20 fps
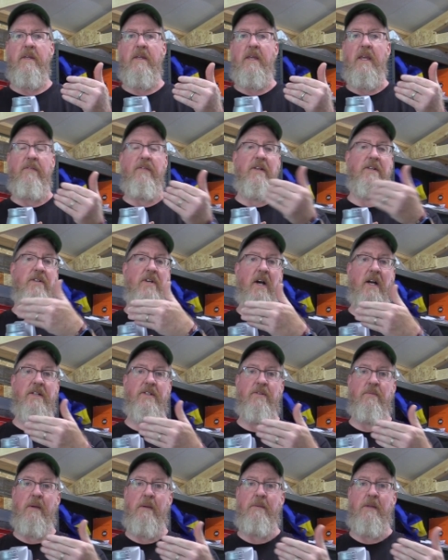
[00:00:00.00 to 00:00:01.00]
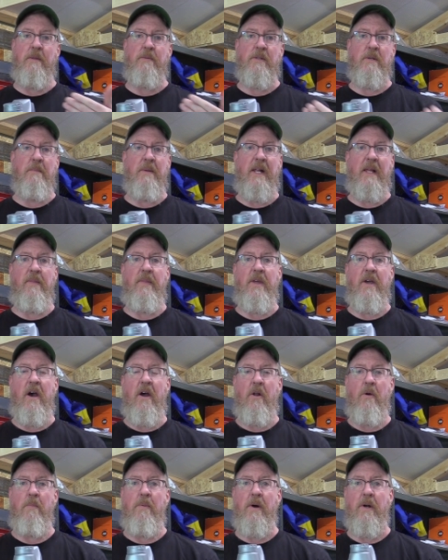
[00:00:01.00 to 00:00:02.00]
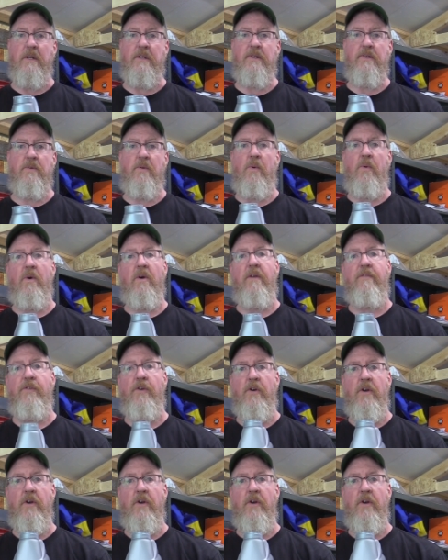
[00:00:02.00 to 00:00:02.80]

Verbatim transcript: even talk to maybe somebody at the auto parts store if